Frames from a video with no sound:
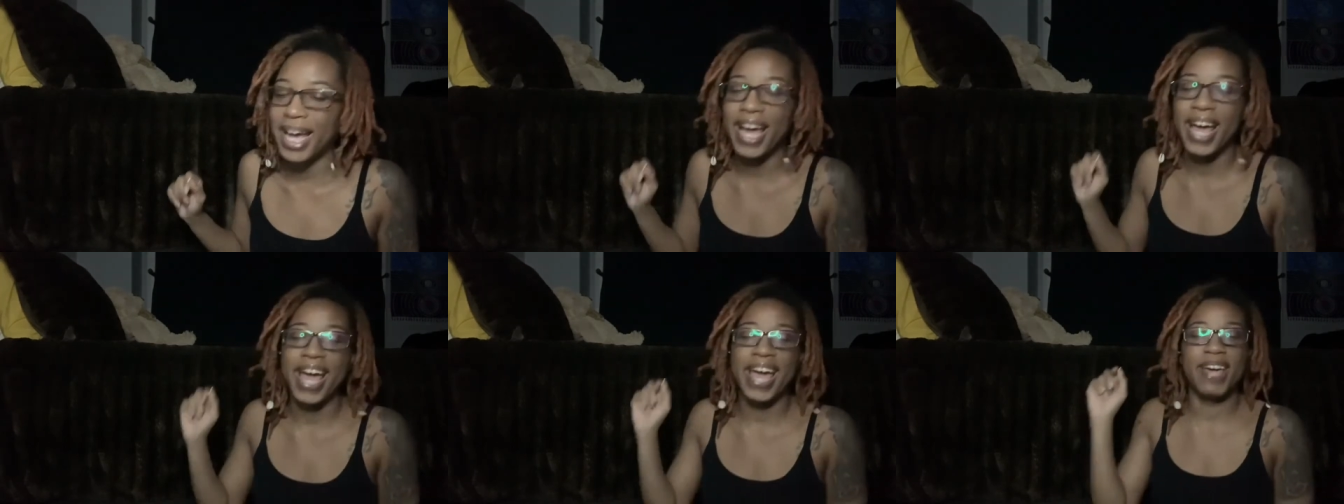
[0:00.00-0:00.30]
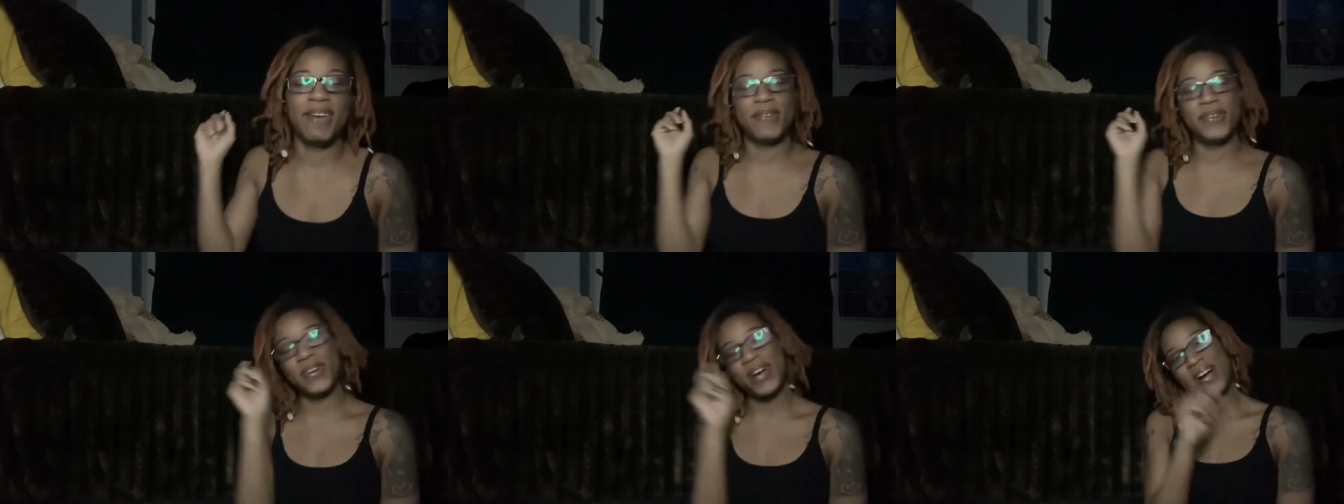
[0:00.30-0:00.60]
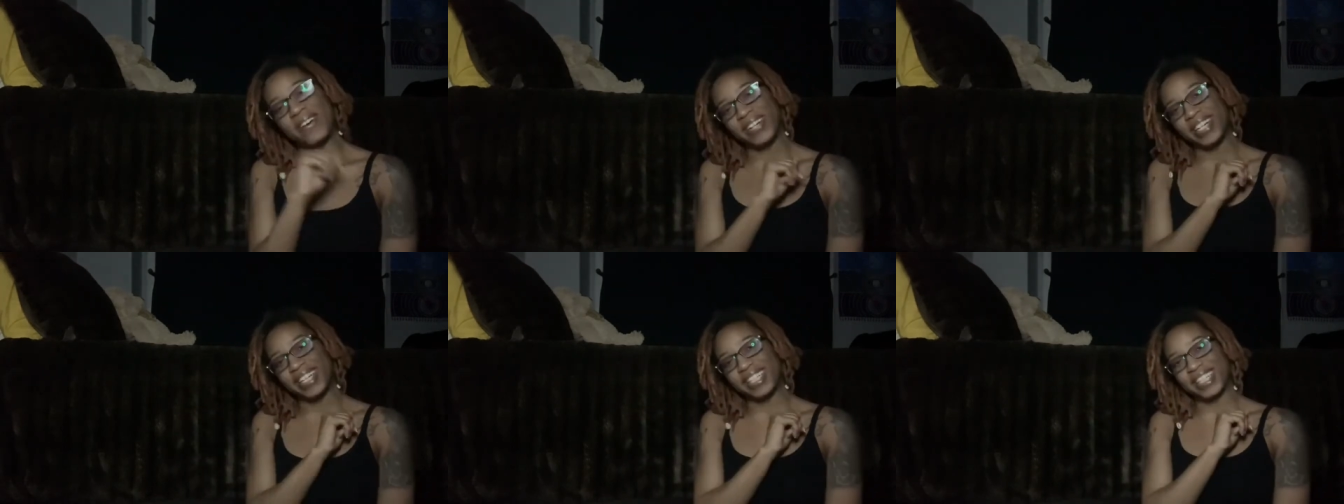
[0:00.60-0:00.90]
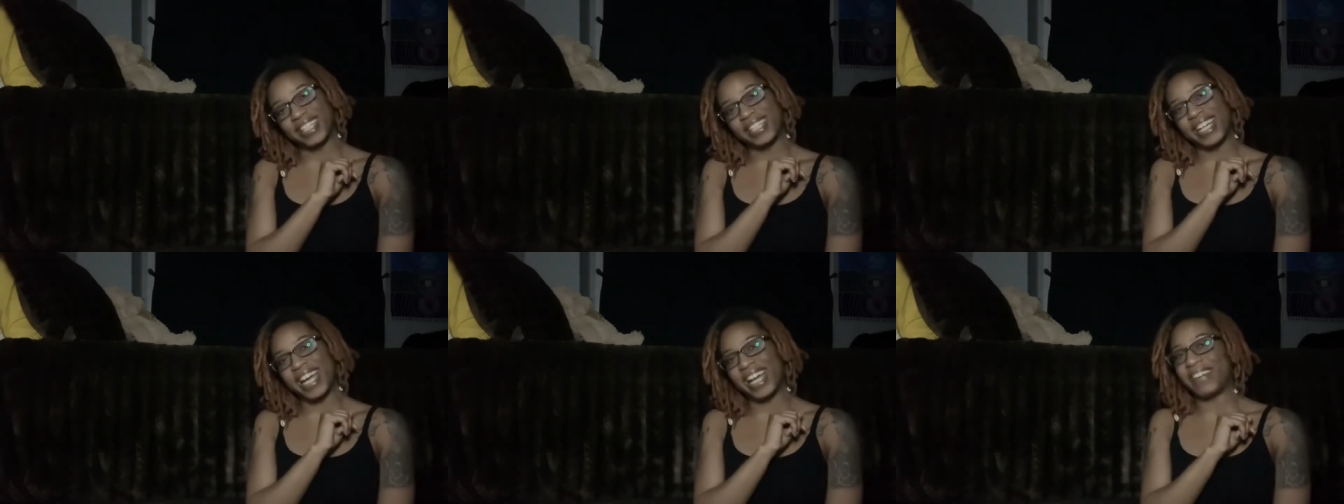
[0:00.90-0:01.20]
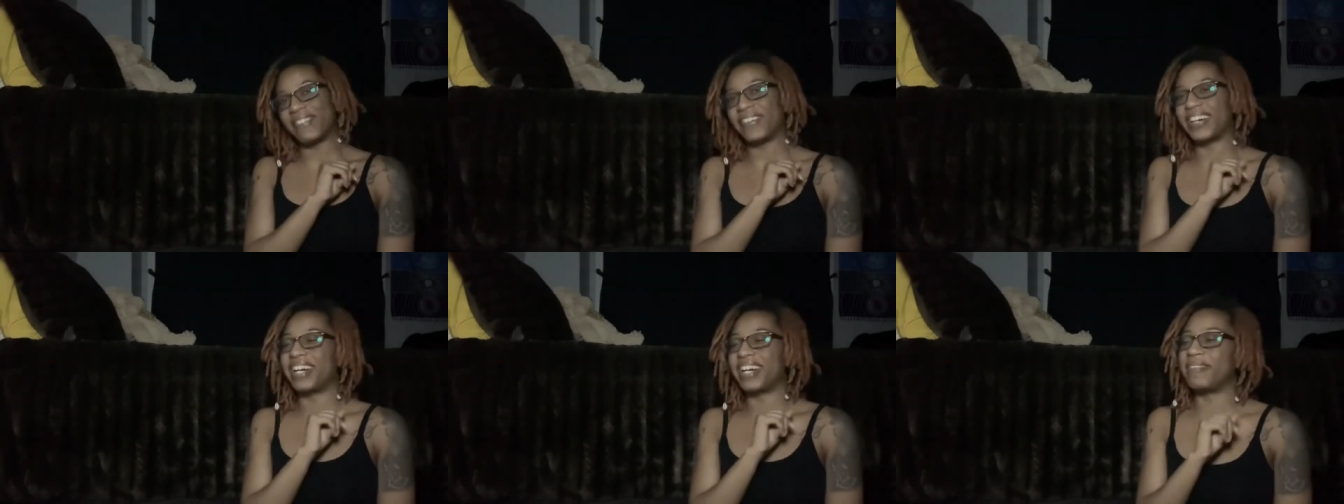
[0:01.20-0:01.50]
if you already looked at it,
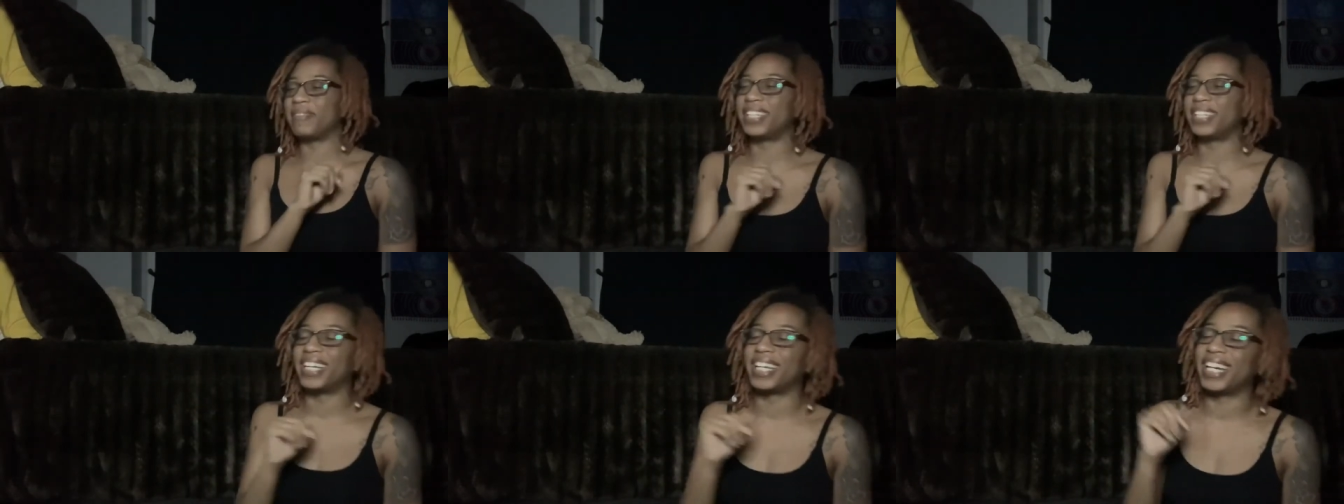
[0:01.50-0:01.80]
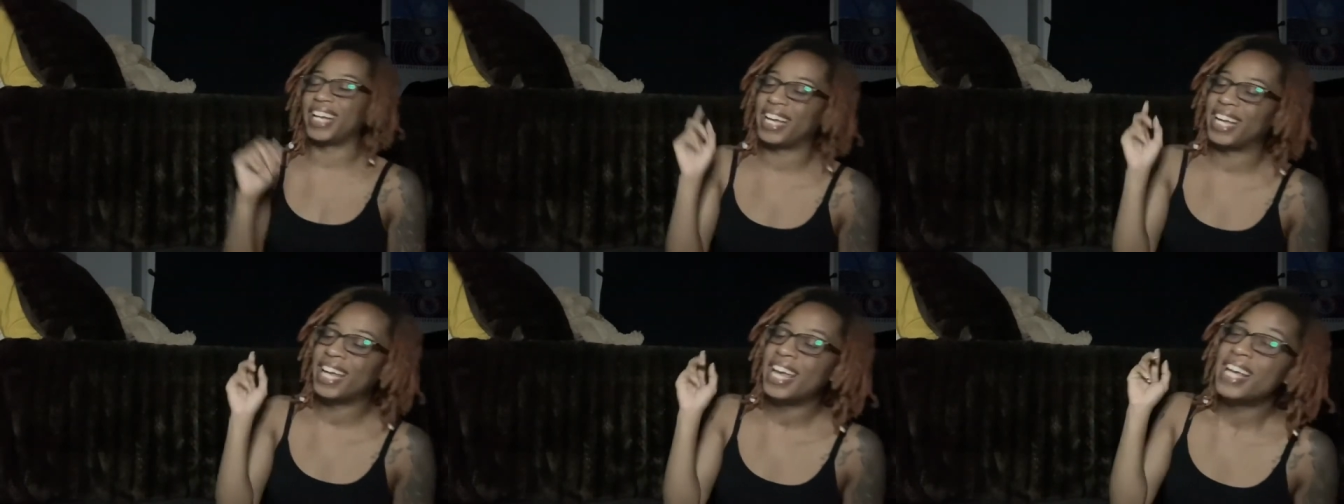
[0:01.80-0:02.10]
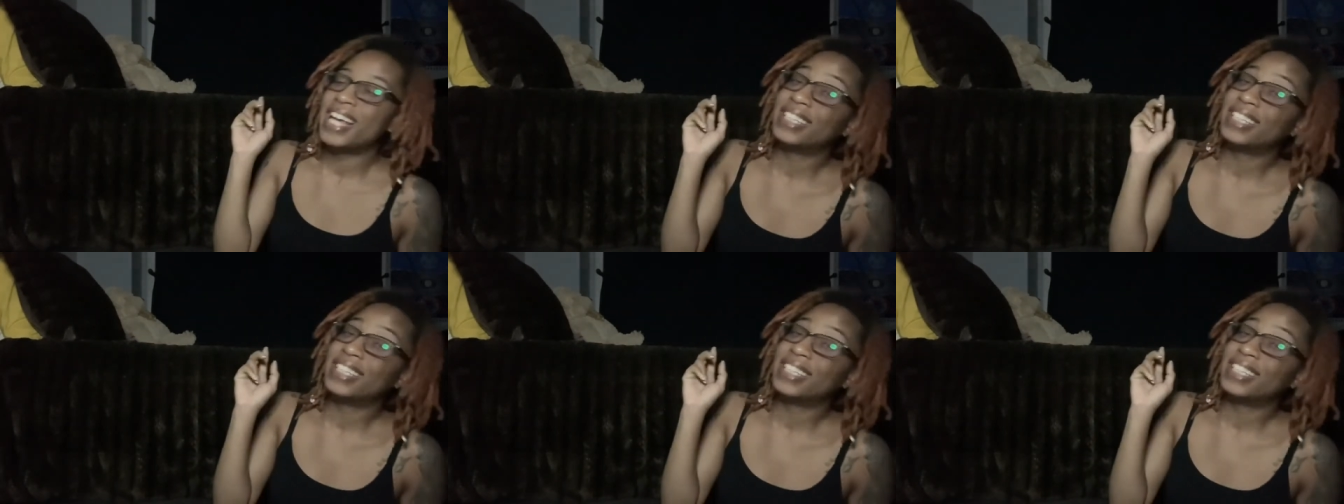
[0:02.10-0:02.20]
we're going to be looking at